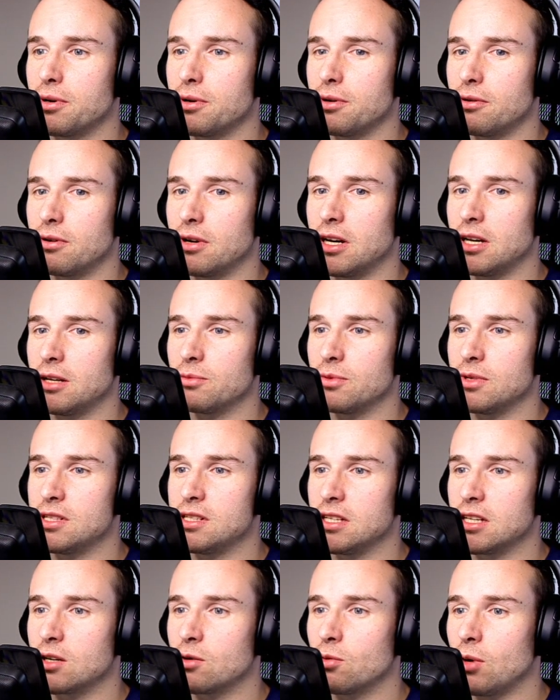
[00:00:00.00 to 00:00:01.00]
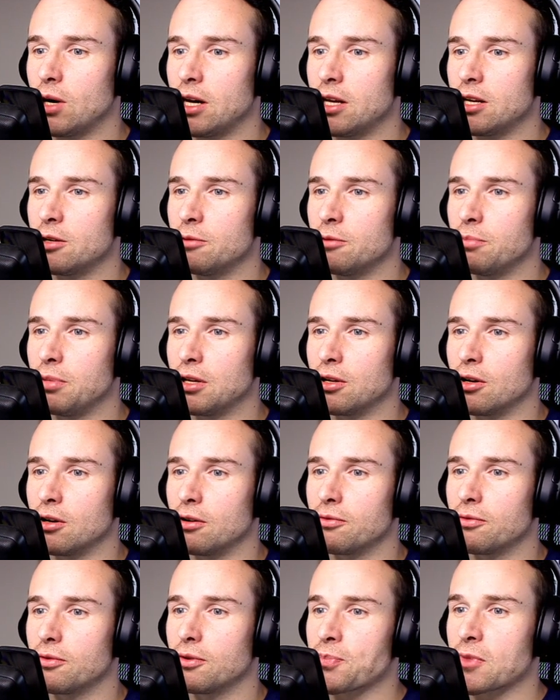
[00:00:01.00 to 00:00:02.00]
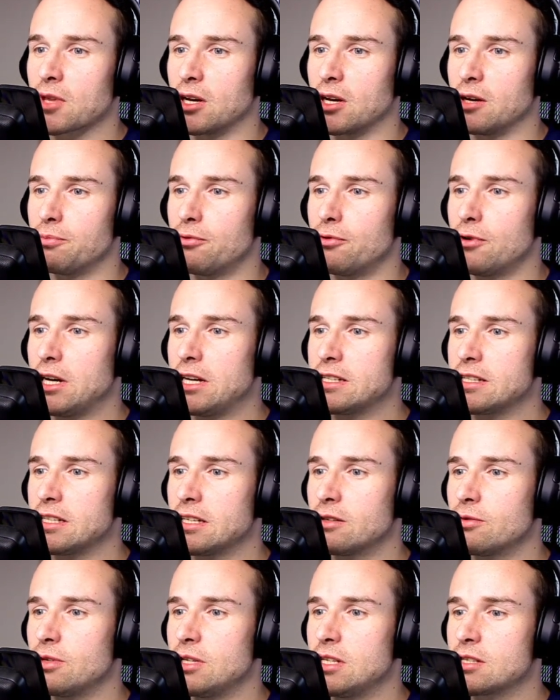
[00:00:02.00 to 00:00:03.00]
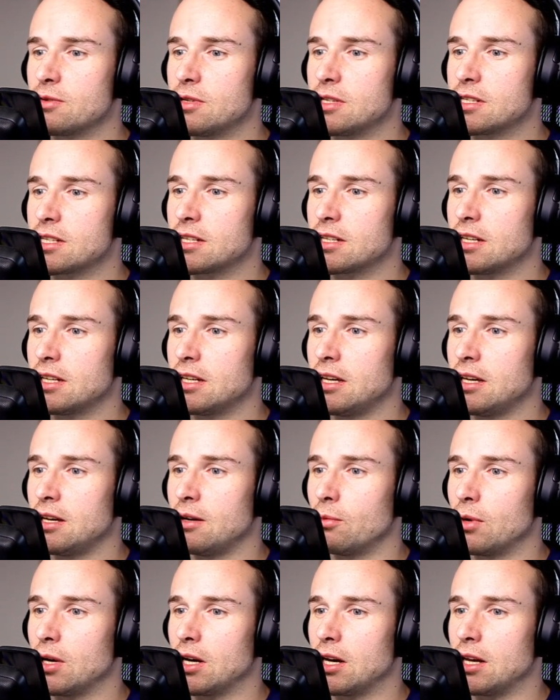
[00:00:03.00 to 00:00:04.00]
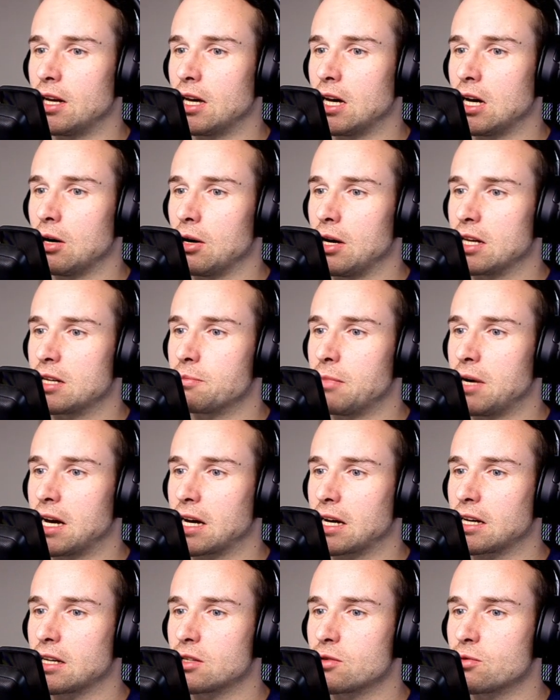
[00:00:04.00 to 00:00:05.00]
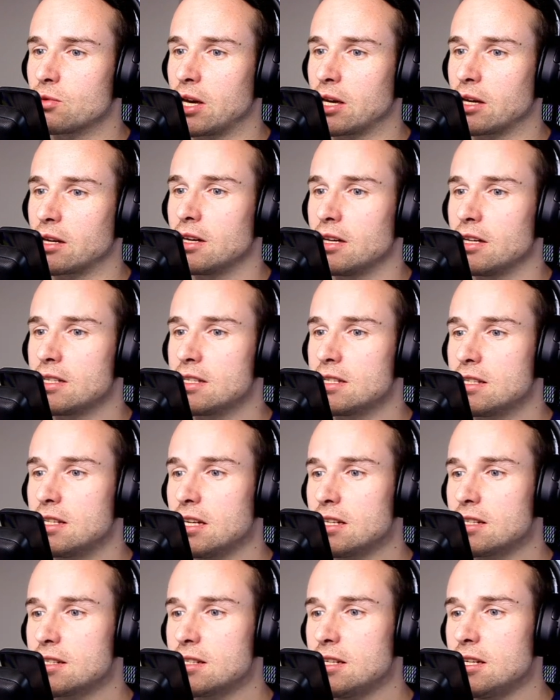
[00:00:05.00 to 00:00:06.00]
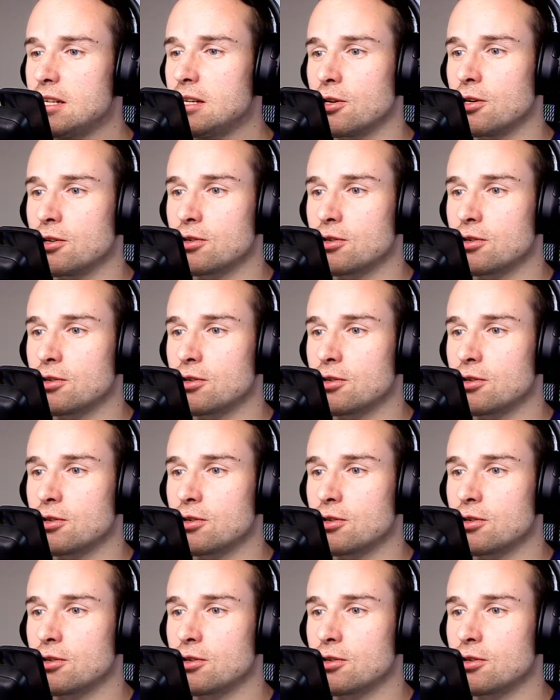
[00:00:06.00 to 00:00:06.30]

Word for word: right? We see quite a bit of a price increase recently. We are now at market rank 60.